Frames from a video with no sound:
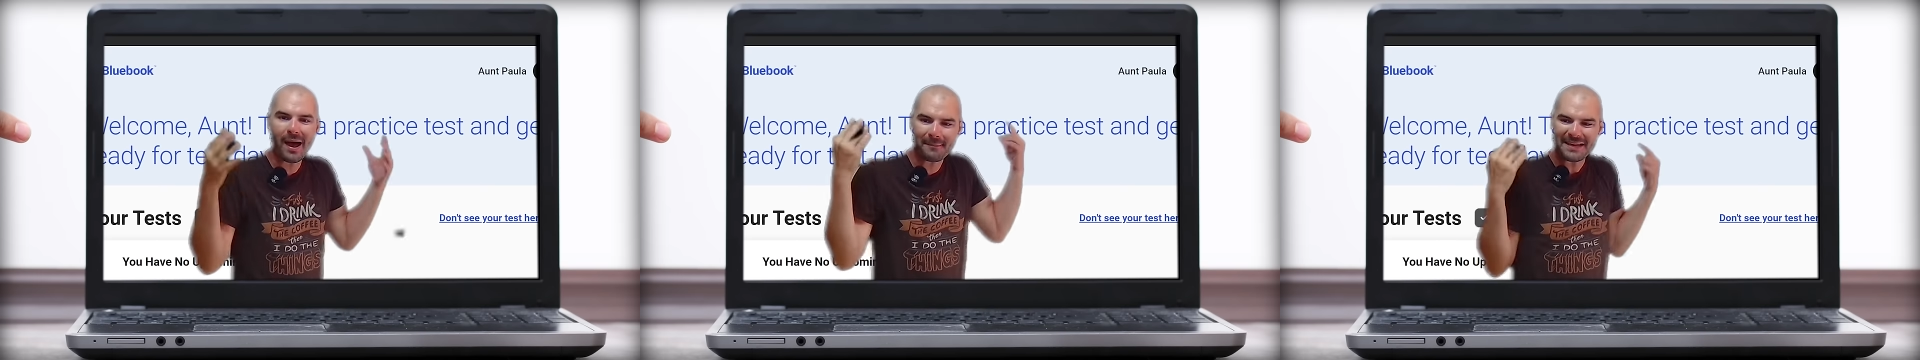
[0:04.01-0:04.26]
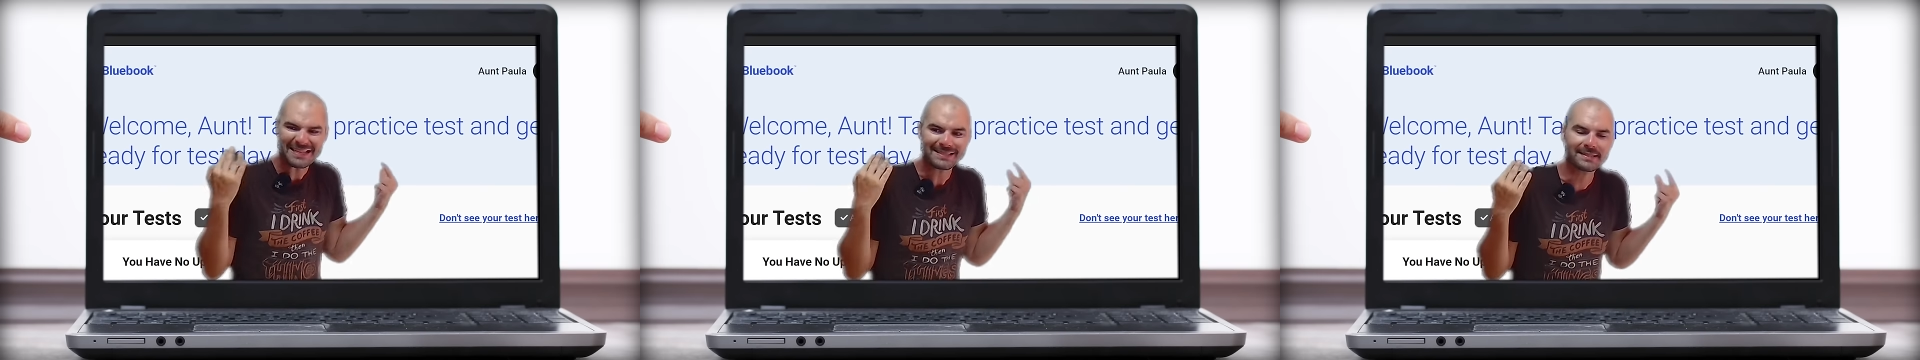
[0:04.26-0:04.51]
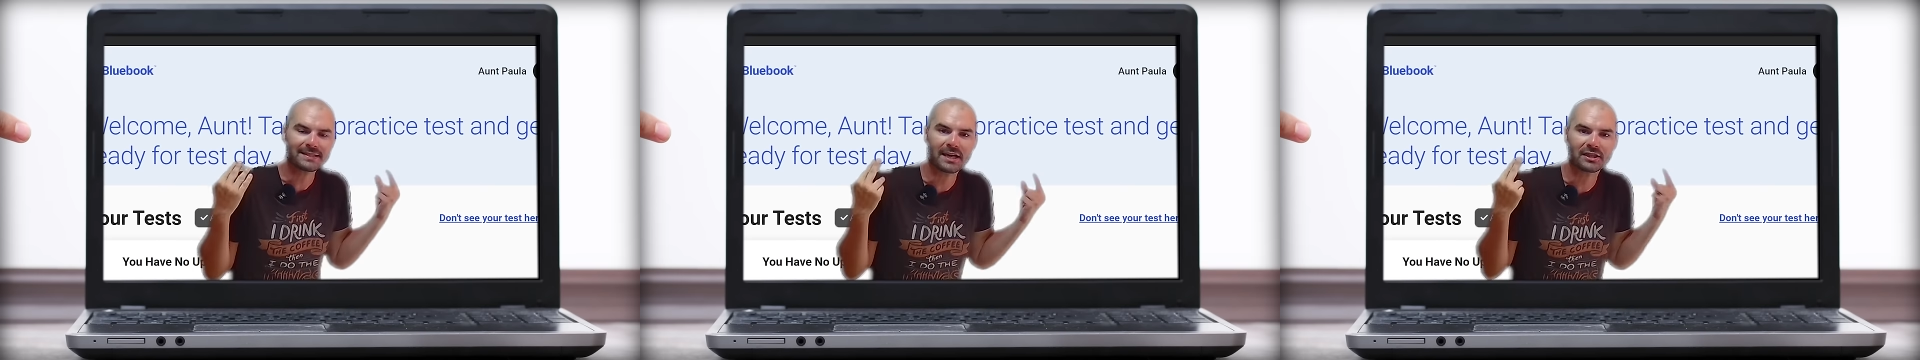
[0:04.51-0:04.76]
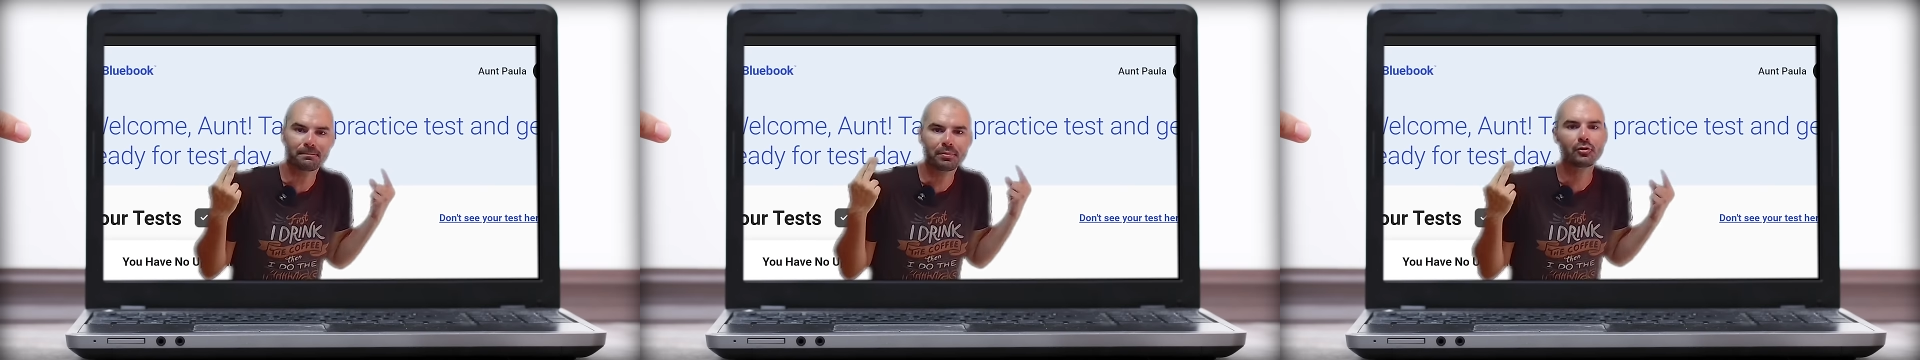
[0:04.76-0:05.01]
I'm inside
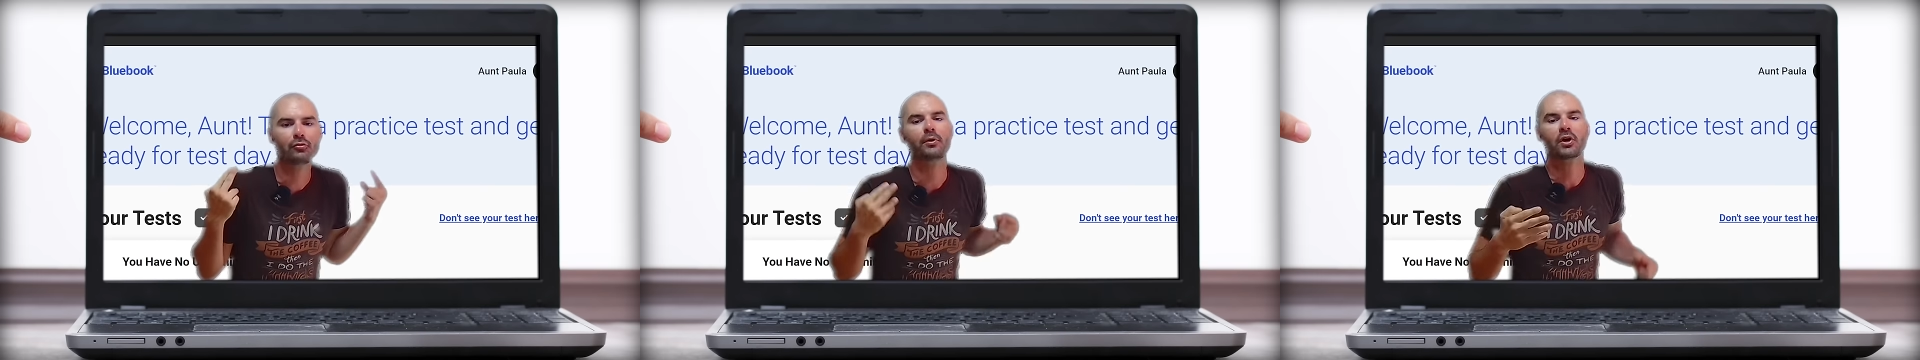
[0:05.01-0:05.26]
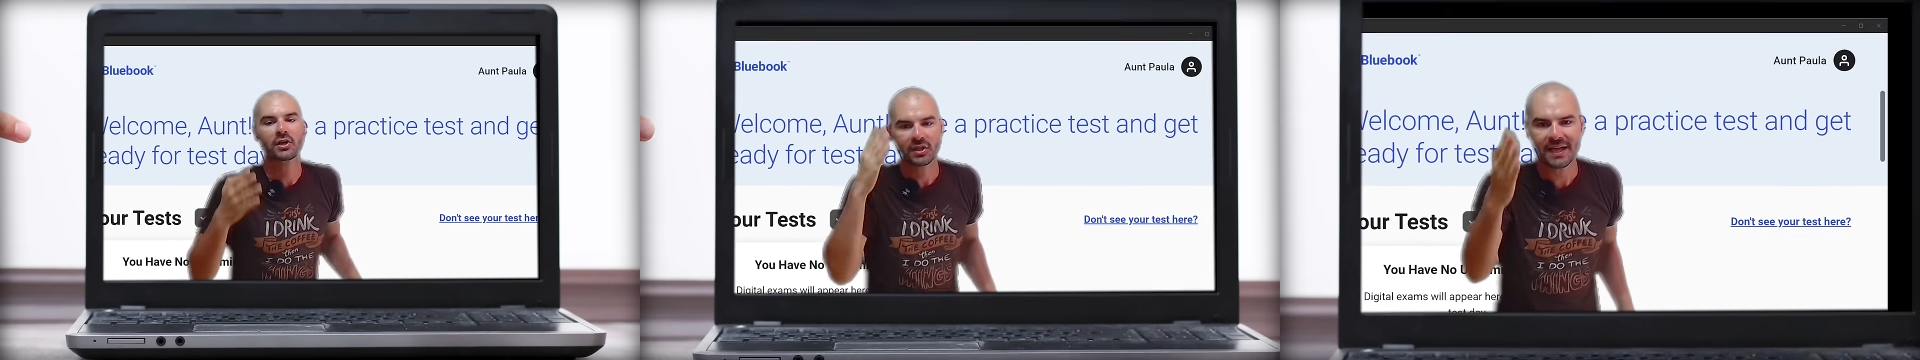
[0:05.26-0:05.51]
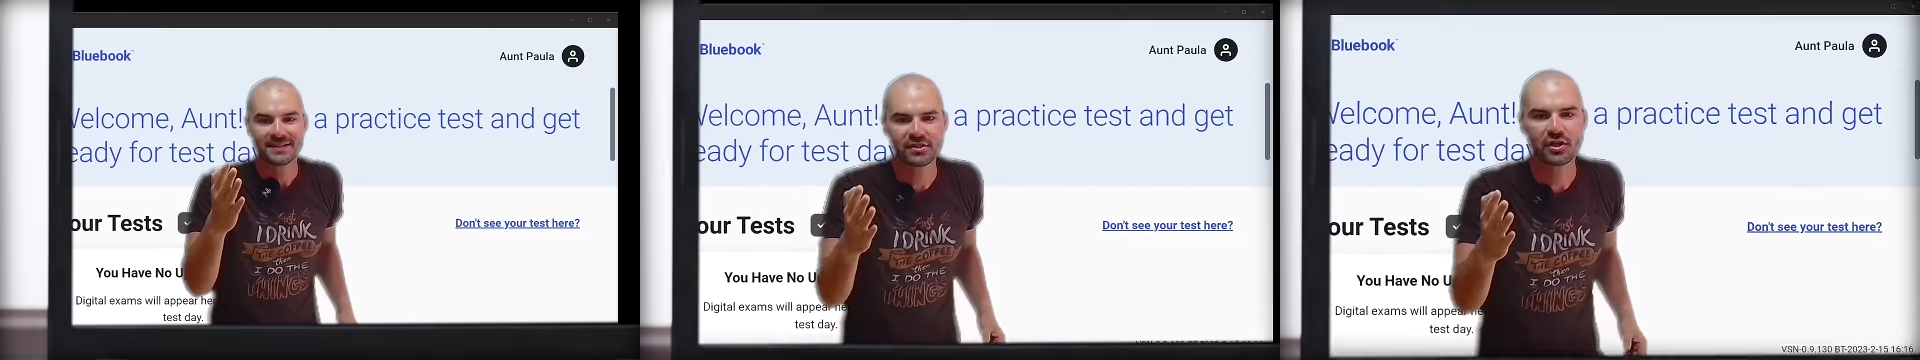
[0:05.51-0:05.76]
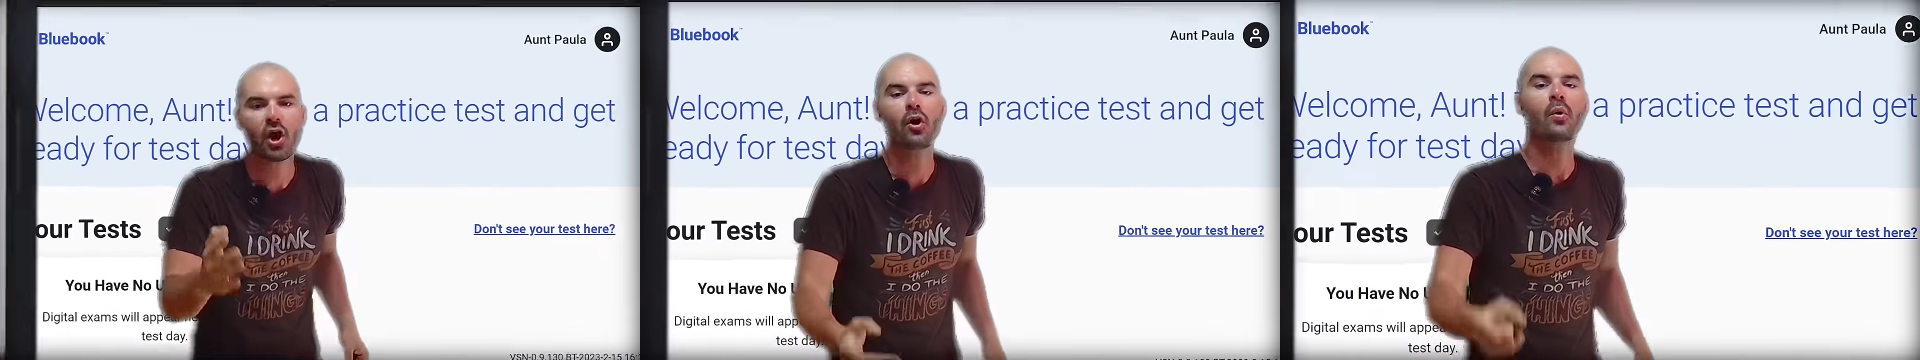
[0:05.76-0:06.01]
the Blue Book, let's
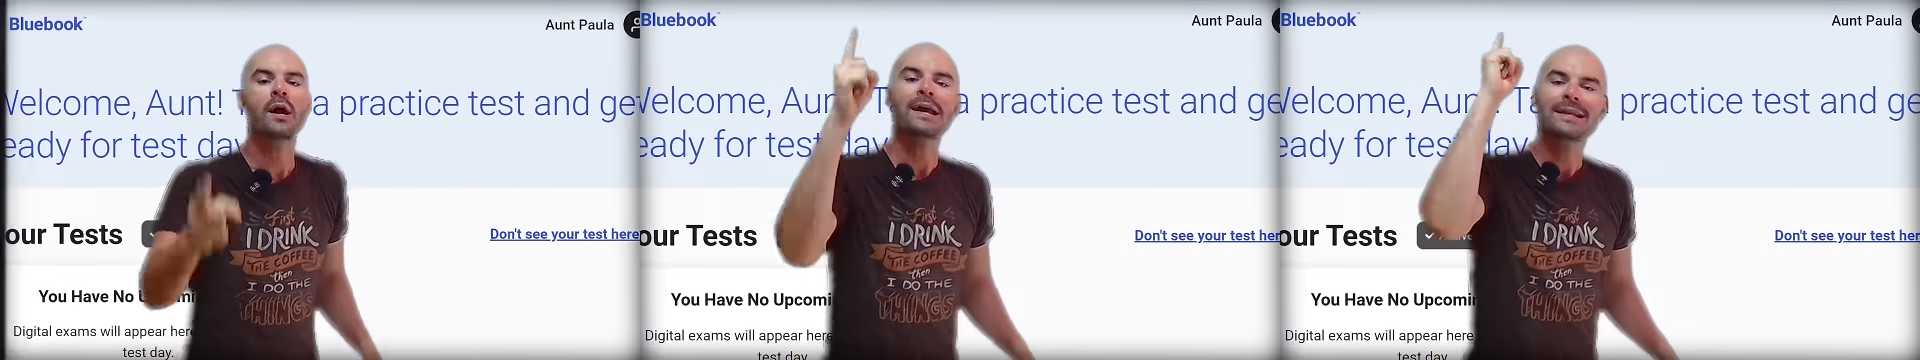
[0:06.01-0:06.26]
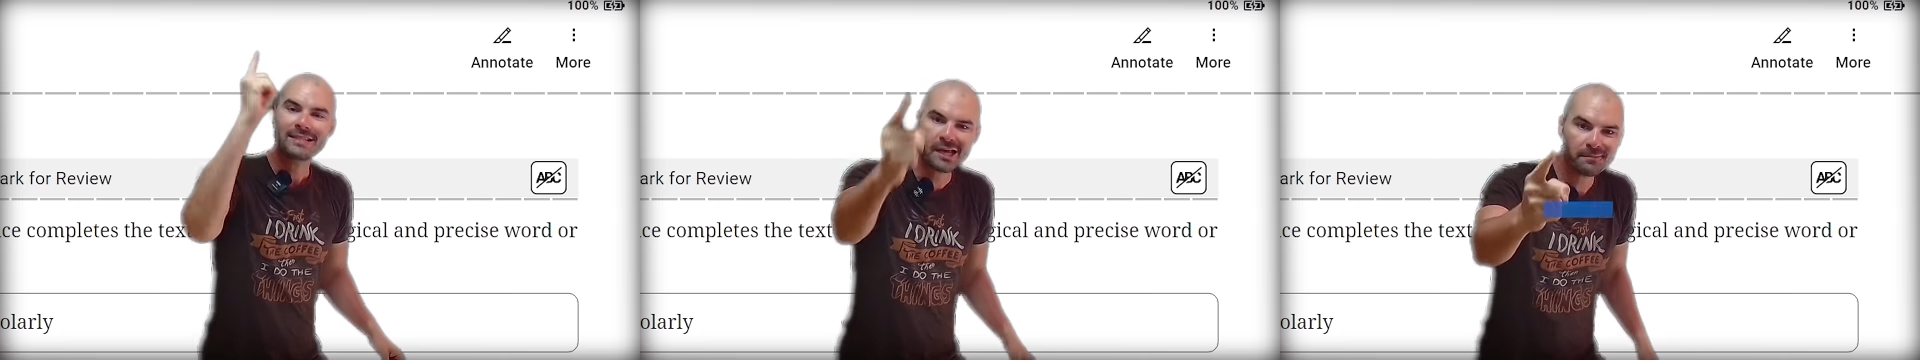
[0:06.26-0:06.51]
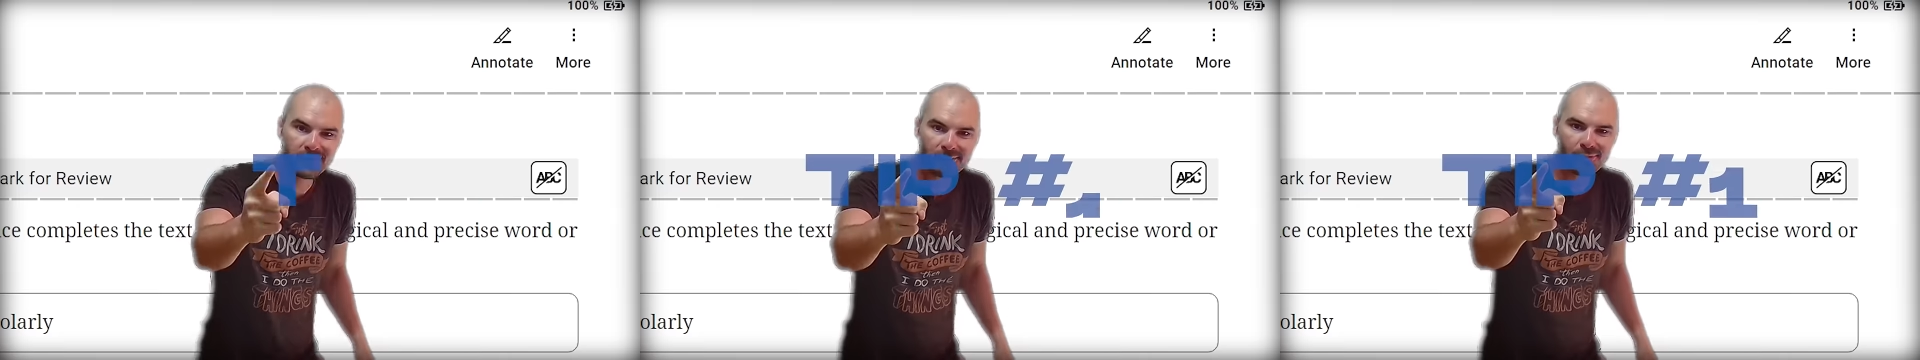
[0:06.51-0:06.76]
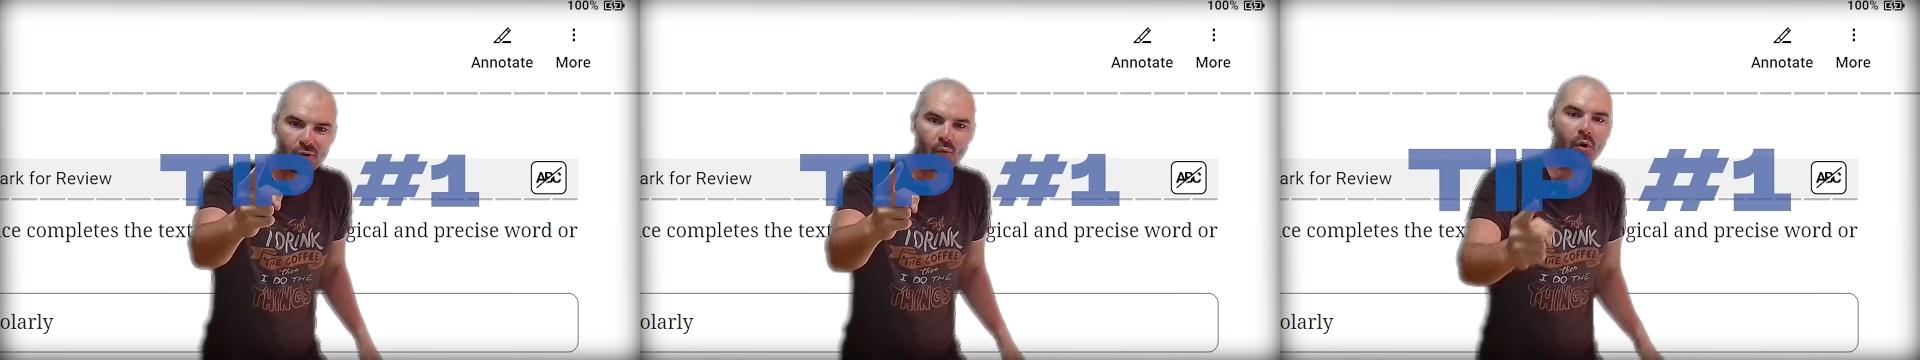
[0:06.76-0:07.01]
go. Tip
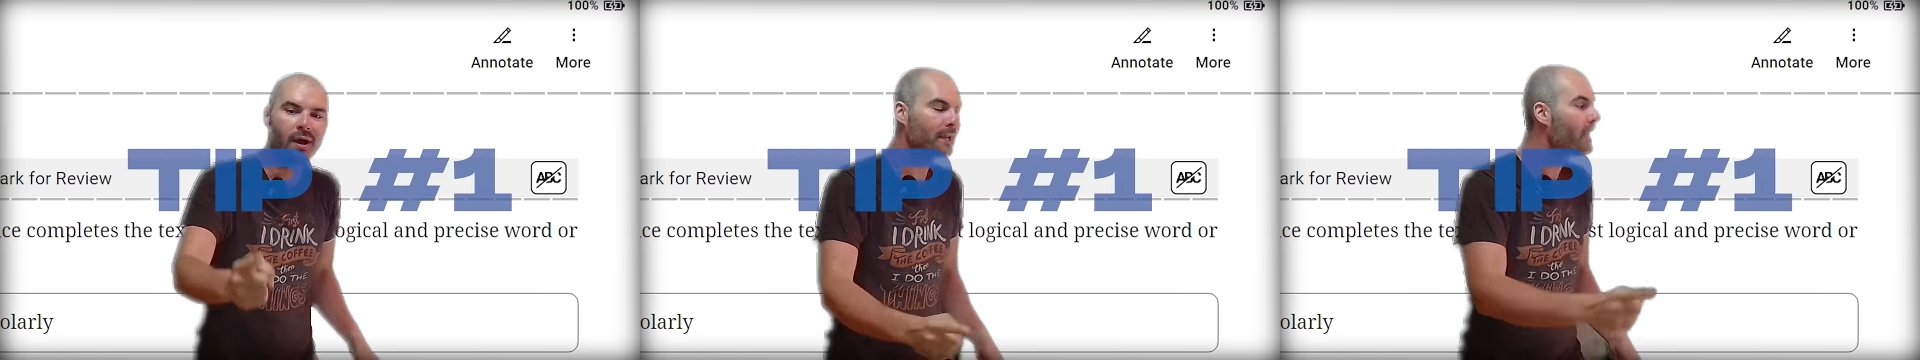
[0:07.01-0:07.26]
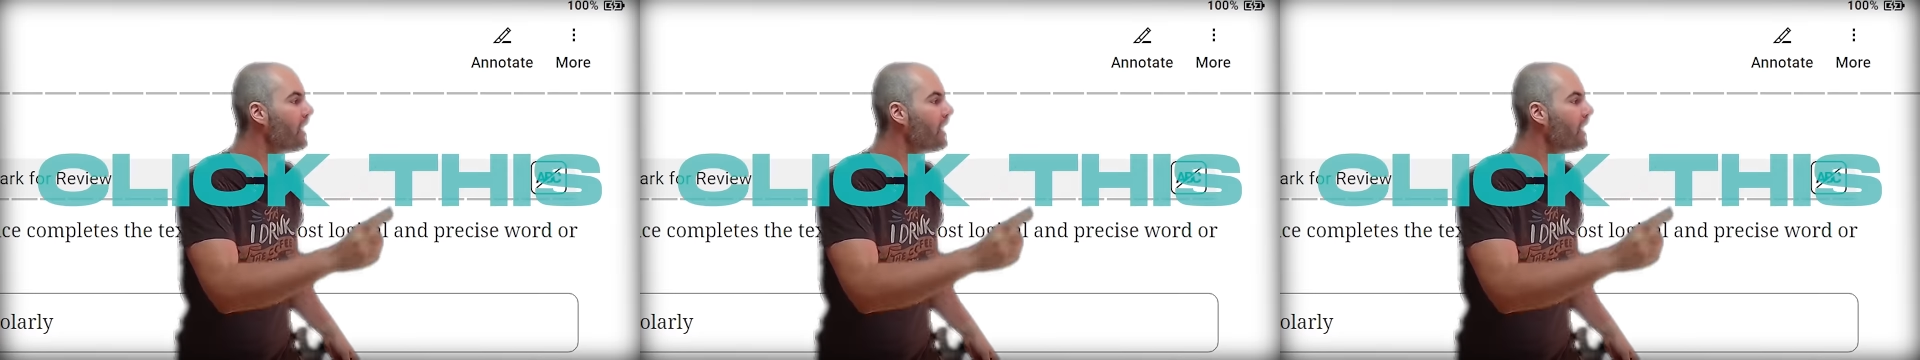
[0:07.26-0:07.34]
number one,